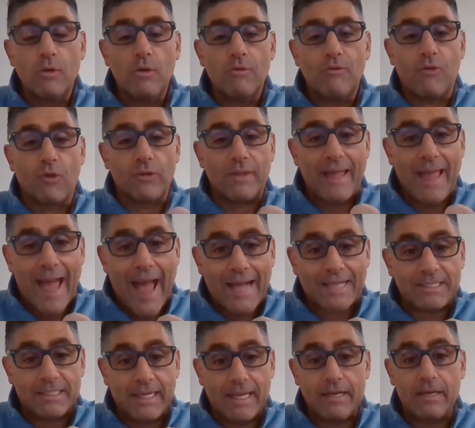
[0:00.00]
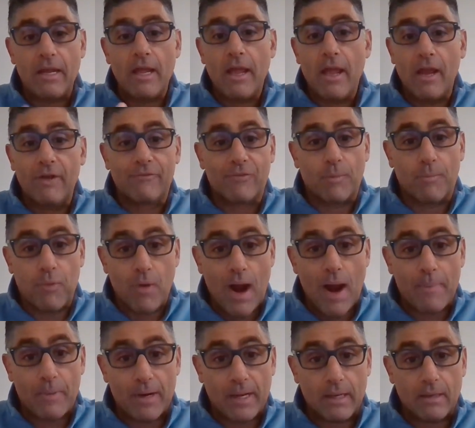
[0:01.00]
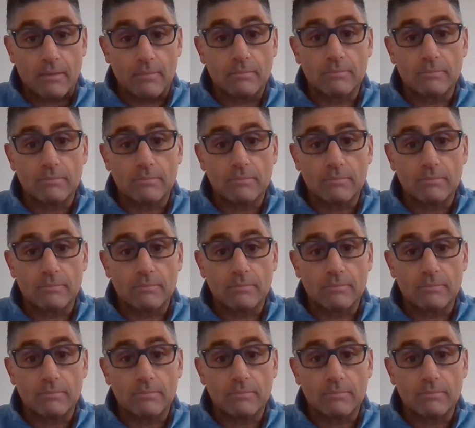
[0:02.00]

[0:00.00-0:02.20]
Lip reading: for the accident, and for property.